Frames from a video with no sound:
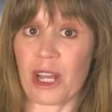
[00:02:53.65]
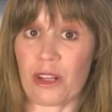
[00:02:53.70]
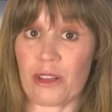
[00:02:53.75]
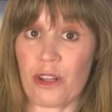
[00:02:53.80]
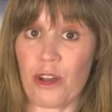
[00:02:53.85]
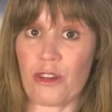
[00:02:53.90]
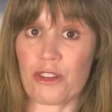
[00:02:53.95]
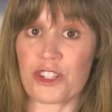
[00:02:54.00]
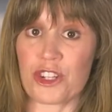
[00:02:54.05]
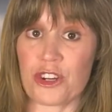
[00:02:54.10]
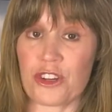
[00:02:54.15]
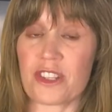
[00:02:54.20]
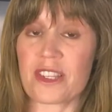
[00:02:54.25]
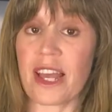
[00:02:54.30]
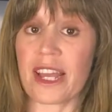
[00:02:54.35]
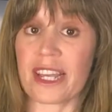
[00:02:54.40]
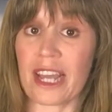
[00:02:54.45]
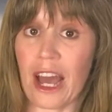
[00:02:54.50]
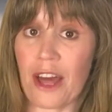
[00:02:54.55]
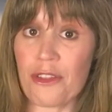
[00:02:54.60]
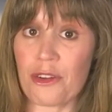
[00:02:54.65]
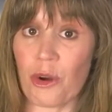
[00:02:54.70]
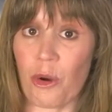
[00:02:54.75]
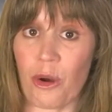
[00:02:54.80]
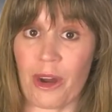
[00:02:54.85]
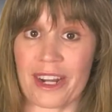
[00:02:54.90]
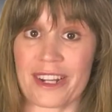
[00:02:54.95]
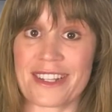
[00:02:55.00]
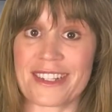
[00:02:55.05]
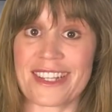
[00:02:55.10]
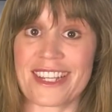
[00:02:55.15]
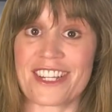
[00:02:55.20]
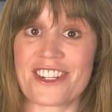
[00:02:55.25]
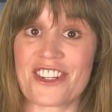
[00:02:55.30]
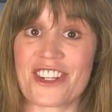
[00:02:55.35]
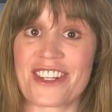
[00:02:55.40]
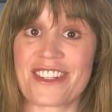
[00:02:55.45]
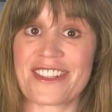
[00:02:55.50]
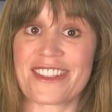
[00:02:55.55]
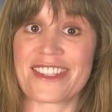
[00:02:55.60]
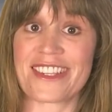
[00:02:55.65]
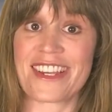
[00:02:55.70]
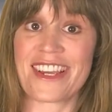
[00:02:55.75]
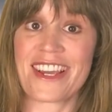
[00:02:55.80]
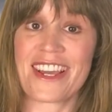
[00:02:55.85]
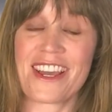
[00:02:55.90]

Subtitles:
closures like other organizations,